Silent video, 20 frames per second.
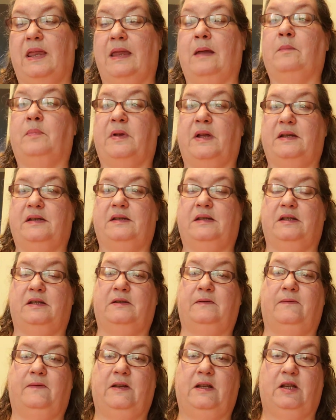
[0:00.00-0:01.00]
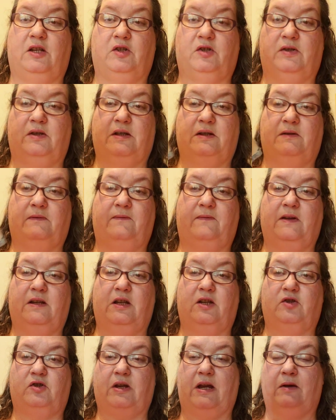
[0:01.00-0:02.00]
then plus this finish. This
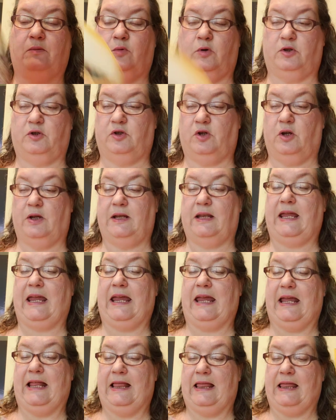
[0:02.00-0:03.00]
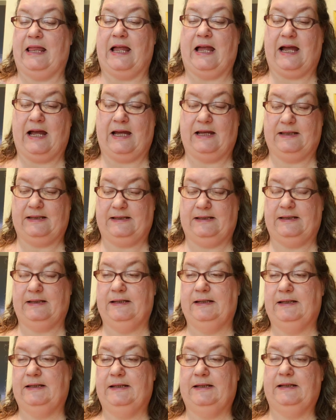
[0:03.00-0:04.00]
finish I worked on a lot.
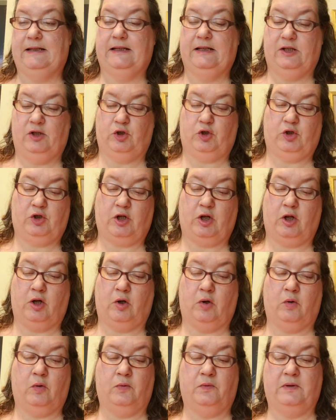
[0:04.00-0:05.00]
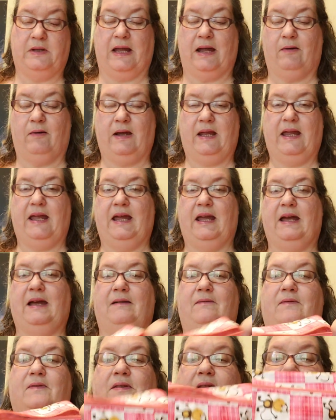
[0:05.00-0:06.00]
So now I
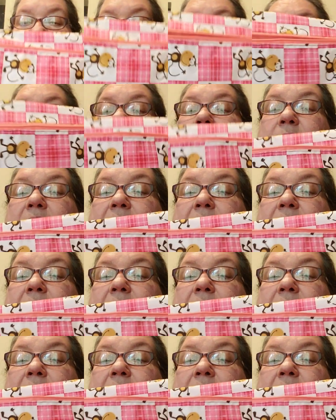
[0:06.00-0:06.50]
have, and this is in